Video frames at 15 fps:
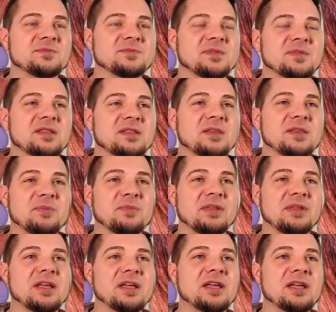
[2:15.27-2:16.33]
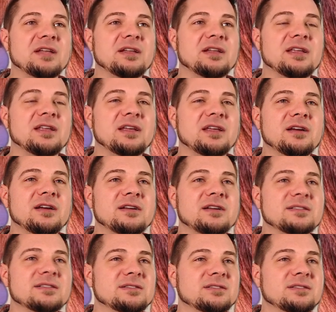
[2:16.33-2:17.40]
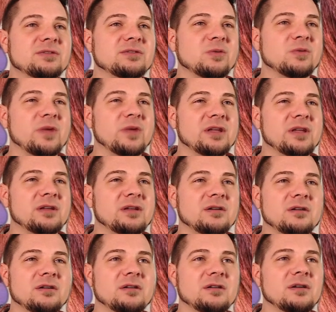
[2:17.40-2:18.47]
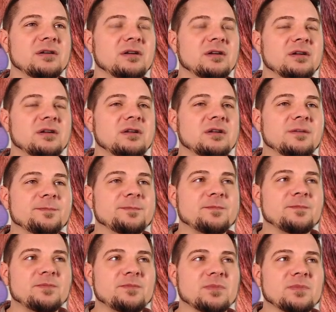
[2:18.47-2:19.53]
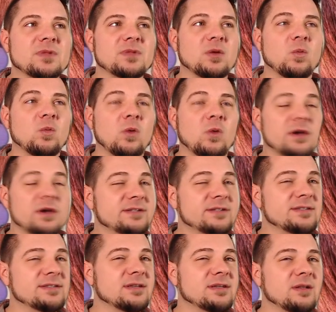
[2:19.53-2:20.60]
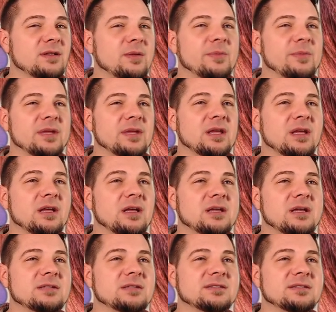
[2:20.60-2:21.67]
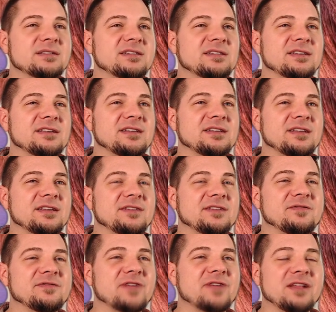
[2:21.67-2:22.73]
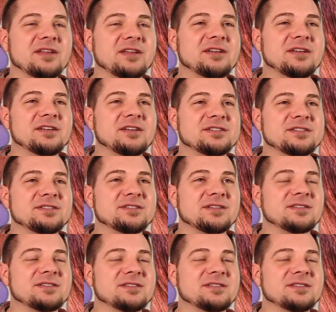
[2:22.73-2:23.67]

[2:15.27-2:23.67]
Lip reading: the plan here is to awaken her once because Ballin is just